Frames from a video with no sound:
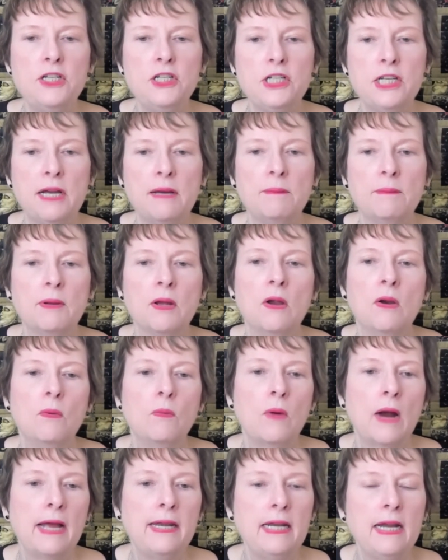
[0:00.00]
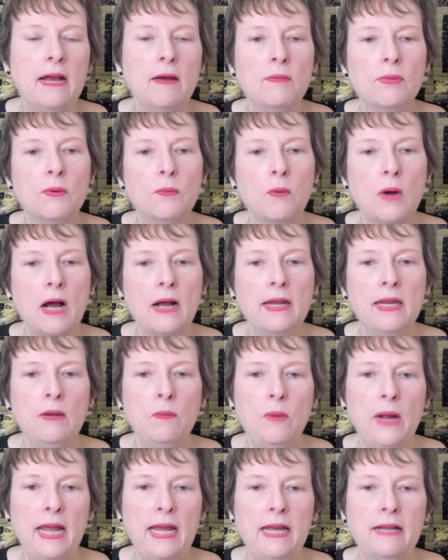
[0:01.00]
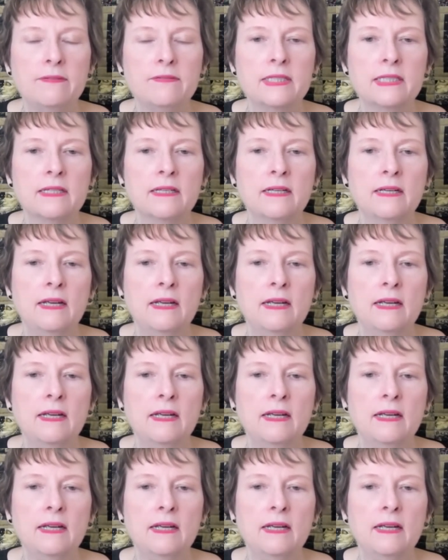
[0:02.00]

ship riding out the rocky waves.